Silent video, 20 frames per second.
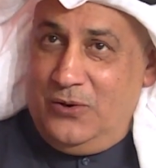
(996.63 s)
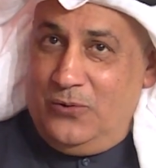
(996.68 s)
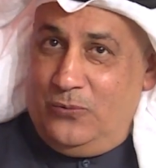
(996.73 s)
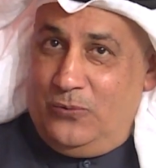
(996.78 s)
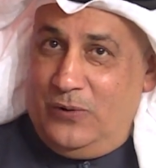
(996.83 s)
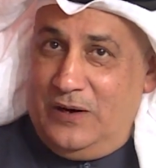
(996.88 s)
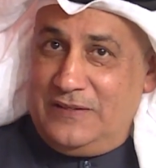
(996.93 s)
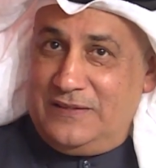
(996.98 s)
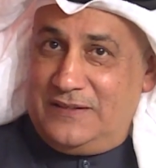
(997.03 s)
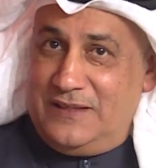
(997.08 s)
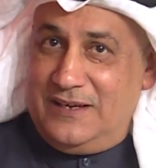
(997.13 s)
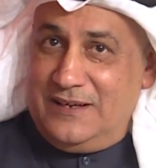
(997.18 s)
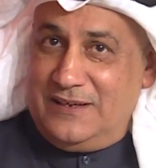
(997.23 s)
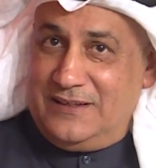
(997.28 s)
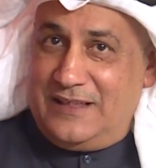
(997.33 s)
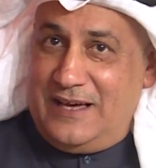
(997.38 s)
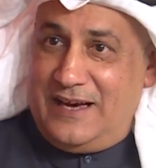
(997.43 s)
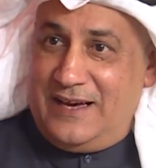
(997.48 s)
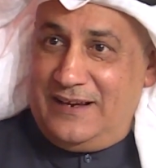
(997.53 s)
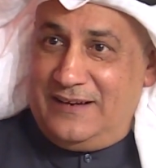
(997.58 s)
One thing
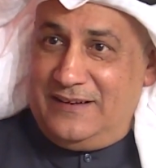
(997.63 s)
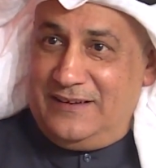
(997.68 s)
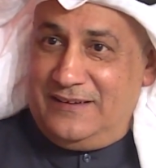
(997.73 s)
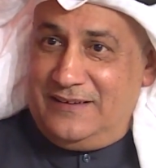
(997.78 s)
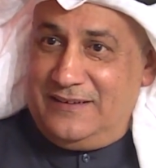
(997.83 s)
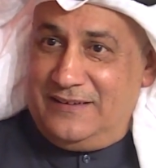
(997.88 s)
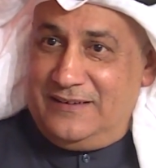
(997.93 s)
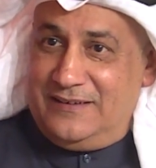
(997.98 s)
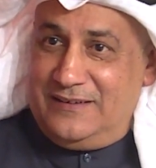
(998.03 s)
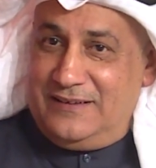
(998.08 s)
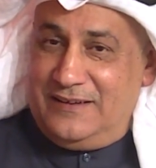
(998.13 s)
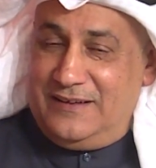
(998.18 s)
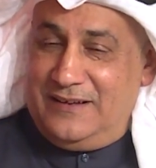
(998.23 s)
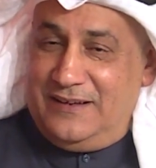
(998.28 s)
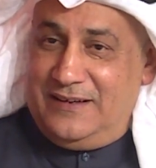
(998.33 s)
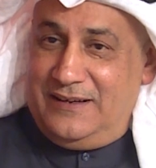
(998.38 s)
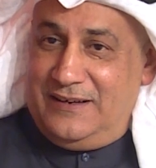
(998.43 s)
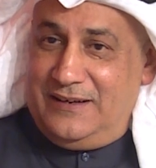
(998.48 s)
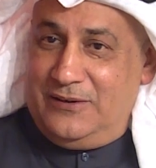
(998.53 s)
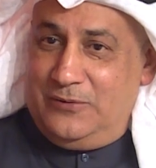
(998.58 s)
that
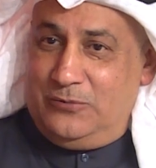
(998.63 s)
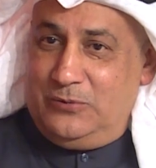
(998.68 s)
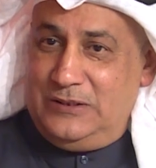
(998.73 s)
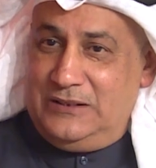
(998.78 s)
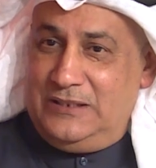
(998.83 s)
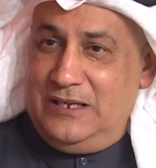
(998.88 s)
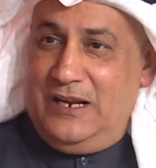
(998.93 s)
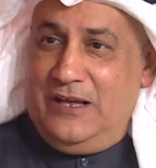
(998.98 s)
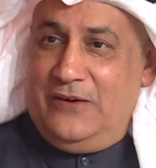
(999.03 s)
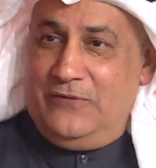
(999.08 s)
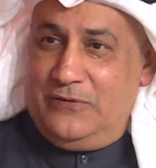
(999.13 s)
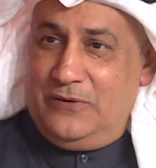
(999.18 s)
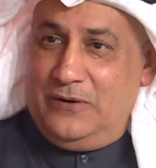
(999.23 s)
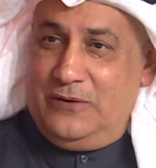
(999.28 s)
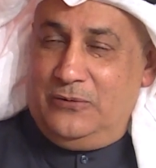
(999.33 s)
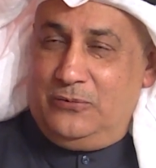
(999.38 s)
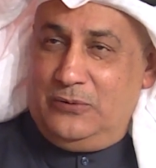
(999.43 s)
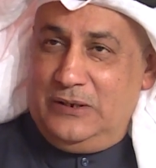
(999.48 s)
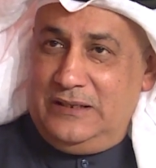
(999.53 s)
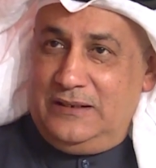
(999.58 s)
we
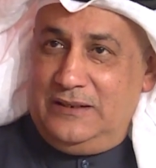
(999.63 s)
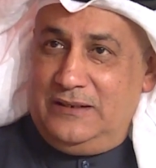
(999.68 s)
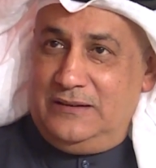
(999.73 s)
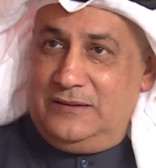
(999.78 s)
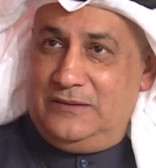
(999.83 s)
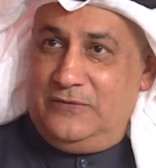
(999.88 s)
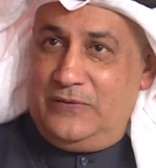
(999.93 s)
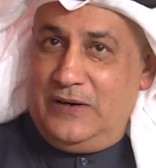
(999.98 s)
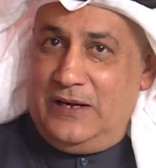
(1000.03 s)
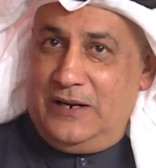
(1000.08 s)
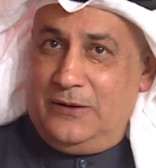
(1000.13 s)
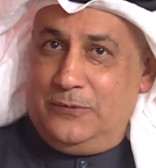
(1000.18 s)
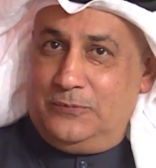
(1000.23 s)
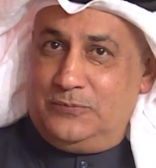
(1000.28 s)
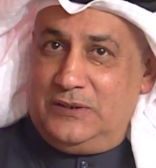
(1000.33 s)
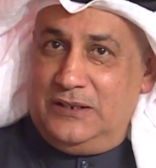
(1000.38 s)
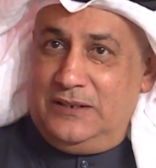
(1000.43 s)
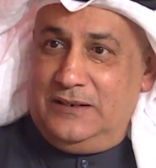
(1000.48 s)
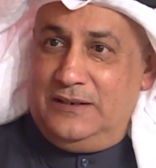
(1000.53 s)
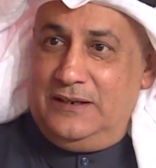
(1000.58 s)

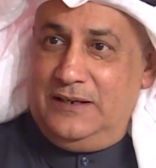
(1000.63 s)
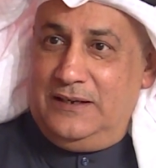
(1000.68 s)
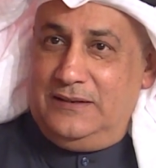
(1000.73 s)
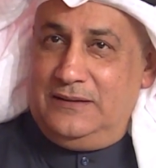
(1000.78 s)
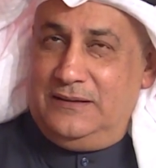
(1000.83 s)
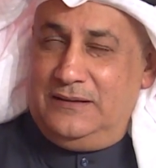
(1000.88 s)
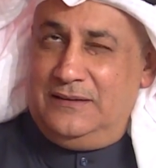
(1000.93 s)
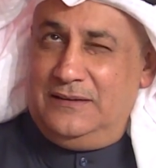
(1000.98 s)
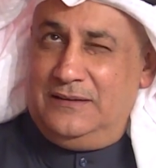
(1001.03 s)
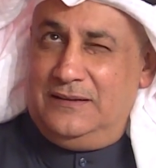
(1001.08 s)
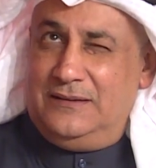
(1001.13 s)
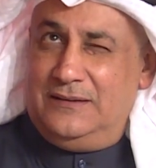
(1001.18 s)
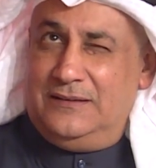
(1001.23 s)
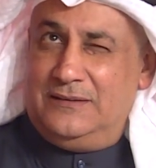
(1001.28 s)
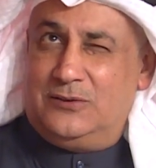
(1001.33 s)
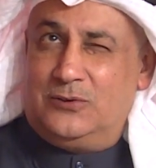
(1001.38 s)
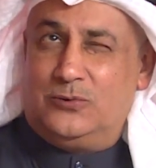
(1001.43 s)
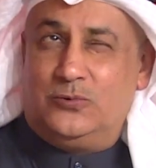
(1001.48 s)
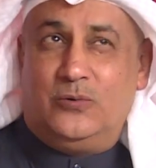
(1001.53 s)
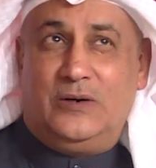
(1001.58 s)
developed in
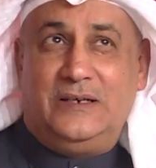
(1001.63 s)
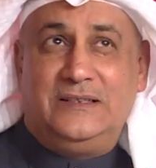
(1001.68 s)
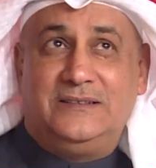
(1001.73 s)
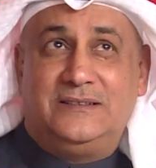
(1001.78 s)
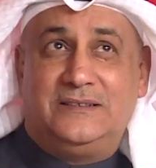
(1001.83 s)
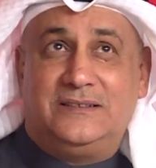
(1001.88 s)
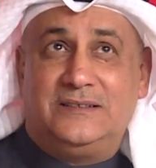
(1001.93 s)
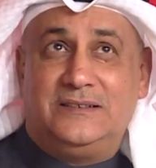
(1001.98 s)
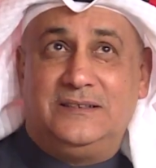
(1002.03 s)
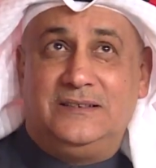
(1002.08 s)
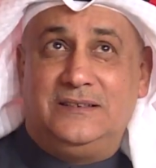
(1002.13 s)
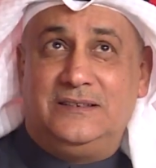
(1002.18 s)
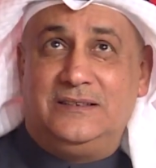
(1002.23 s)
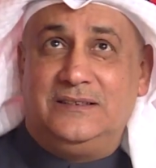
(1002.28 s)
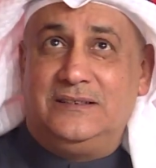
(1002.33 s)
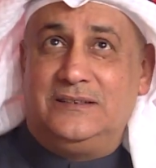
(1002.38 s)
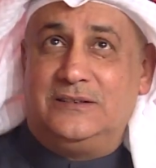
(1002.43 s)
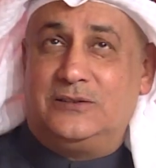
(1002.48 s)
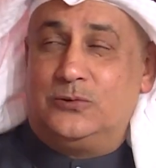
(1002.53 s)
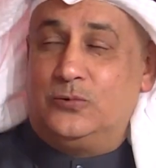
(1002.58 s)

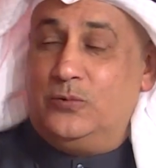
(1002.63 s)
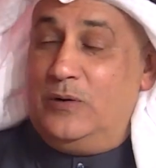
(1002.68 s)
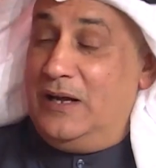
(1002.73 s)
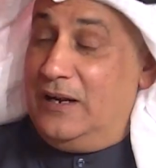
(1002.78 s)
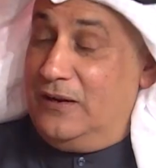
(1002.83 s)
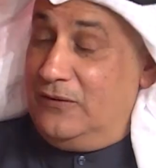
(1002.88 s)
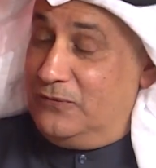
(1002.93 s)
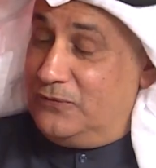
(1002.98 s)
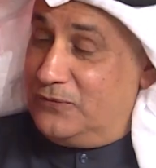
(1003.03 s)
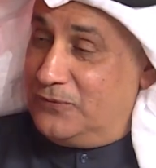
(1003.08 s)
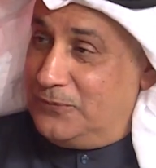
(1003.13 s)
2012